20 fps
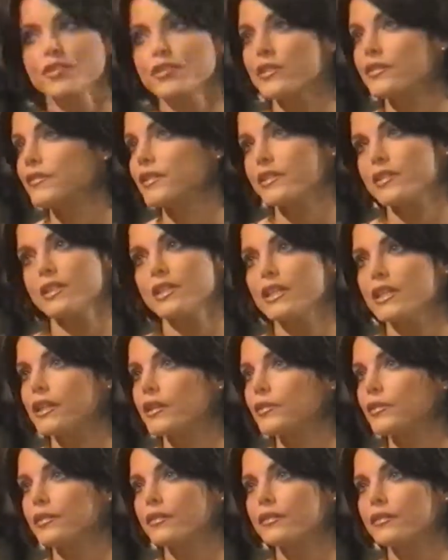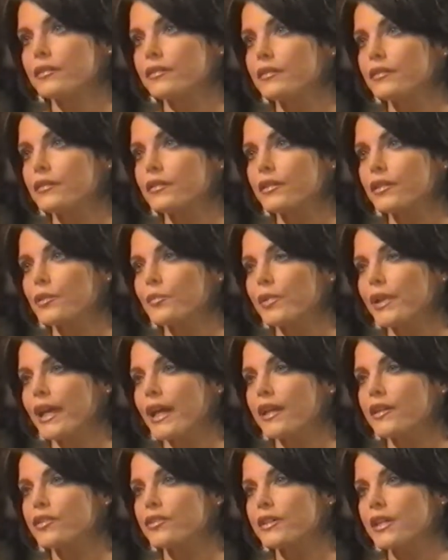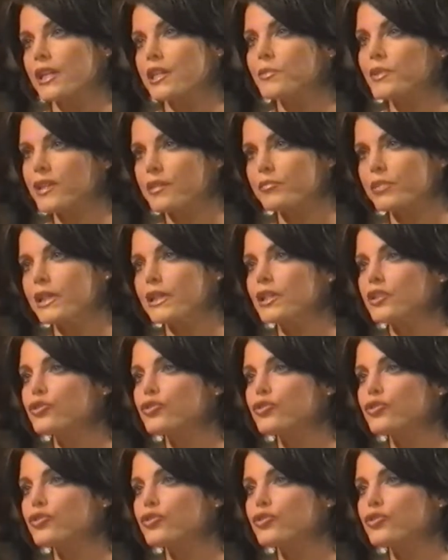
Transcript: should have listened to you. Your plan turned out to be completely